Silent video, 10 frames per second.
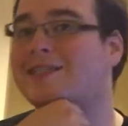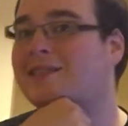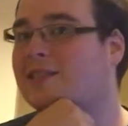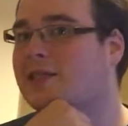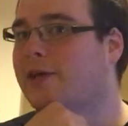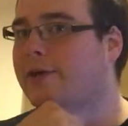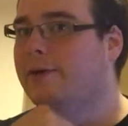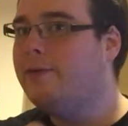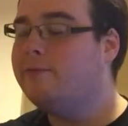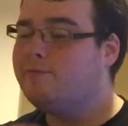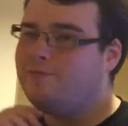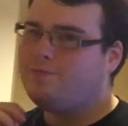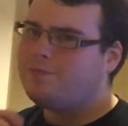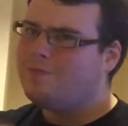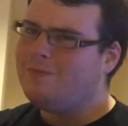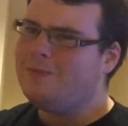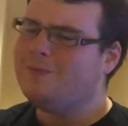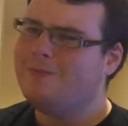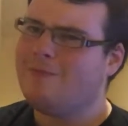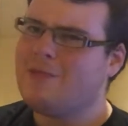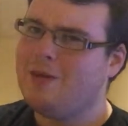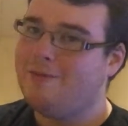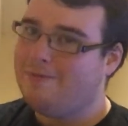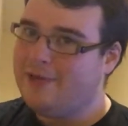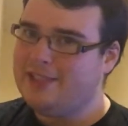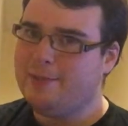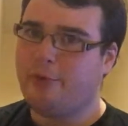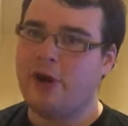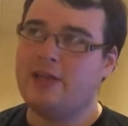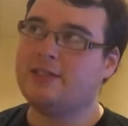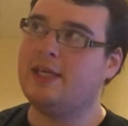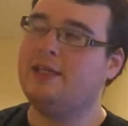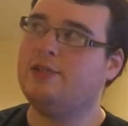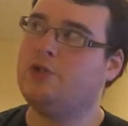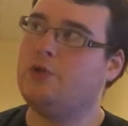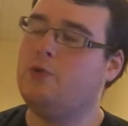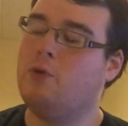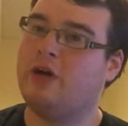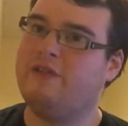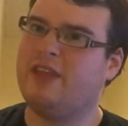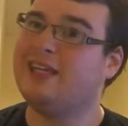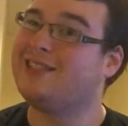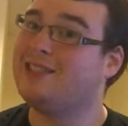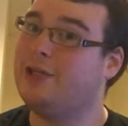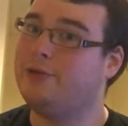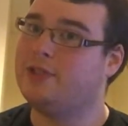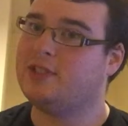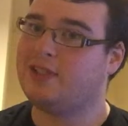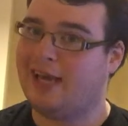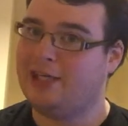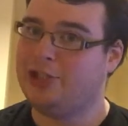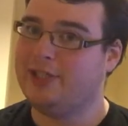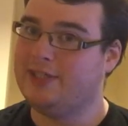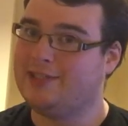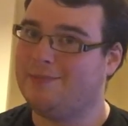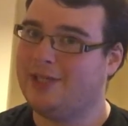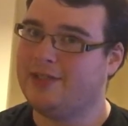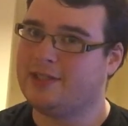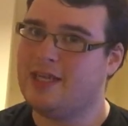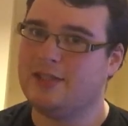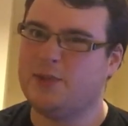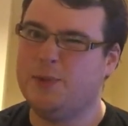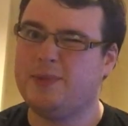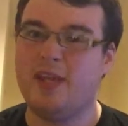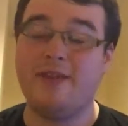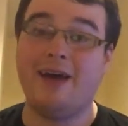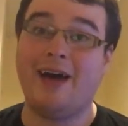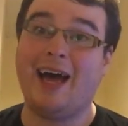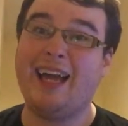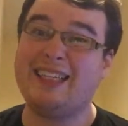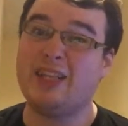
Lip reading: So Peter breaks into one of their secret stashes because he assumes that they're hiding